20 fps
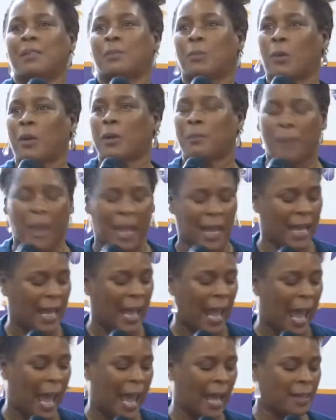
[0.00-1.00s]
name's Maureen
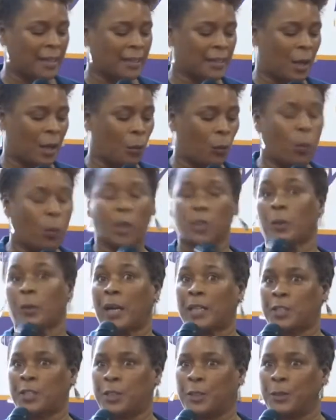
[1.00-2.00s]
Bailey, and what
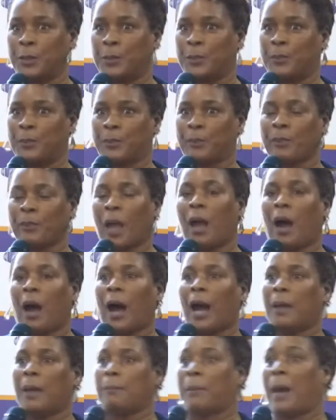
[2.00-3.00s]
do?
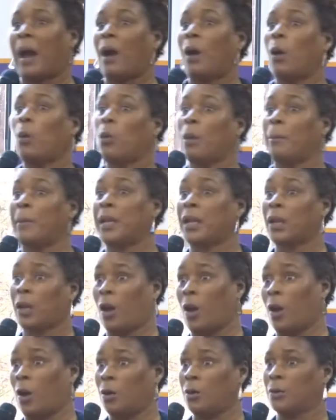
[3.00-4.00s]
I empower women and
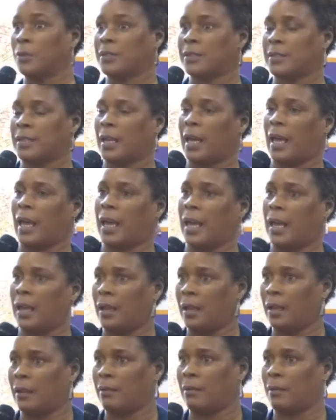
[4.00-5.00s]
girls
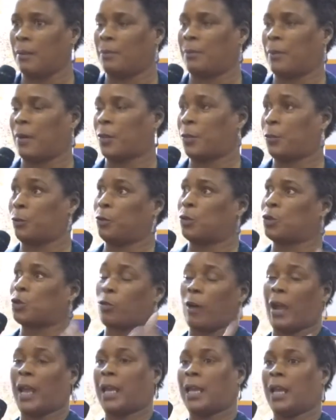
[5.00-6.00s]
through
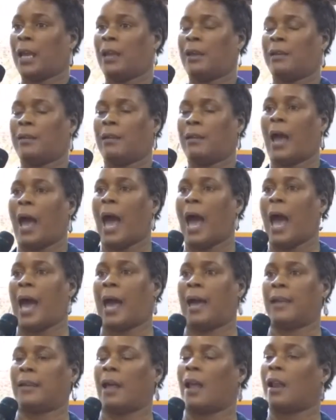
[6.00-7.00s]
training
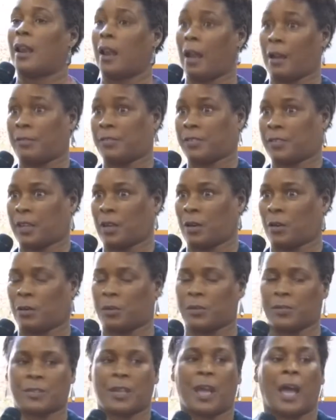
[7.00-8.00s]
and life
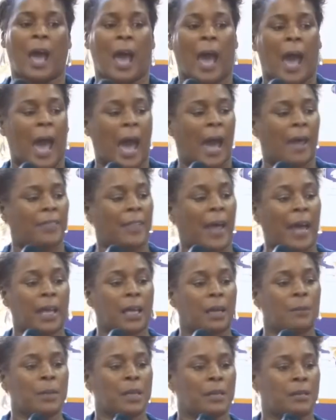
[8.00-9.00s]
skills, and that
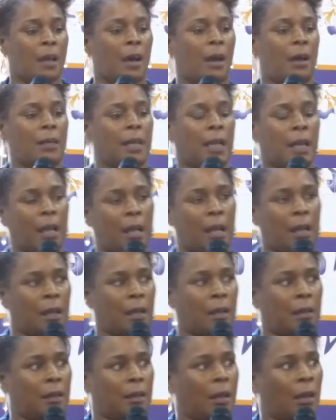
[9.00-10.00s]
can be done
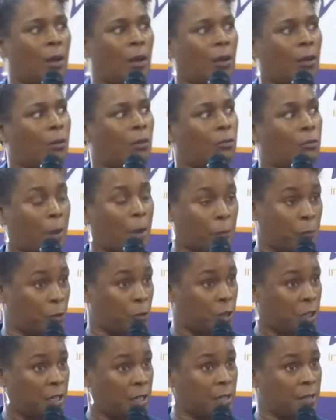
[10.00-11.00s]
in
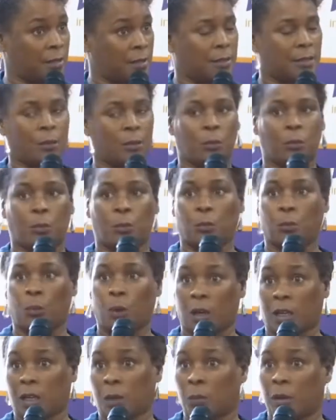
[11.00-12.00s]
refuges,
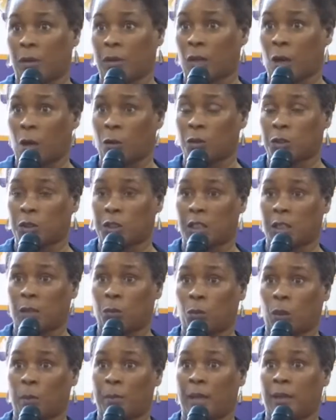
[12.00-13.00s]
working with and
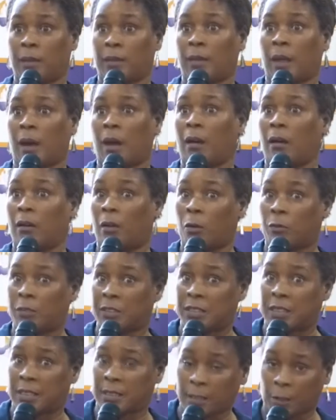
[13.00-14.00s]
coaching women that are
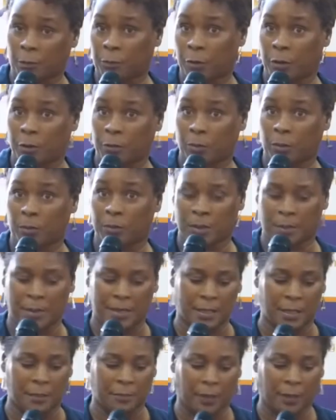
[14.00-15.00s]
obviously suffering from
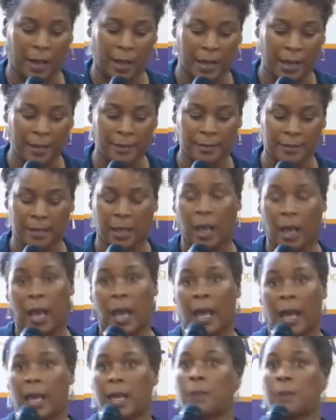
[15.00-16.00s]
domestic violence.
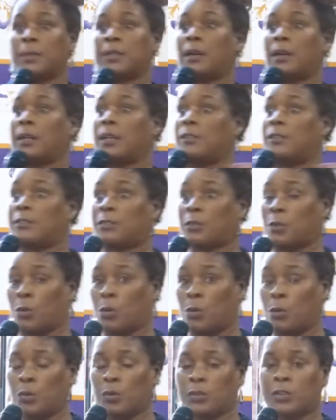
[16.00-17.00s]
It can be done in
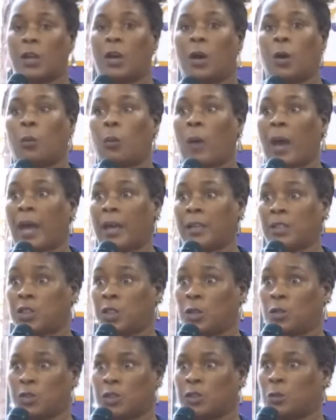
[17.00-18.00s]
schools where
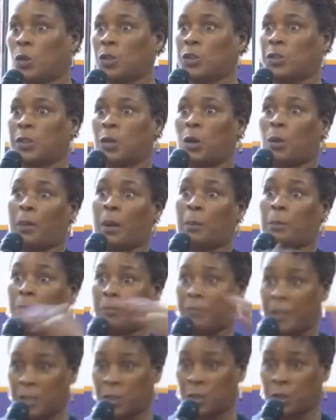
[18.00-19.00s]
children want to know about
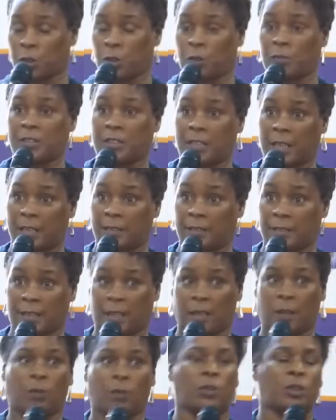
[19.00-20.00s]
prevention of
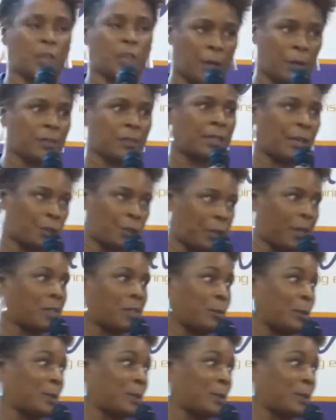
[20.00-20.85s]
CSE or child sexual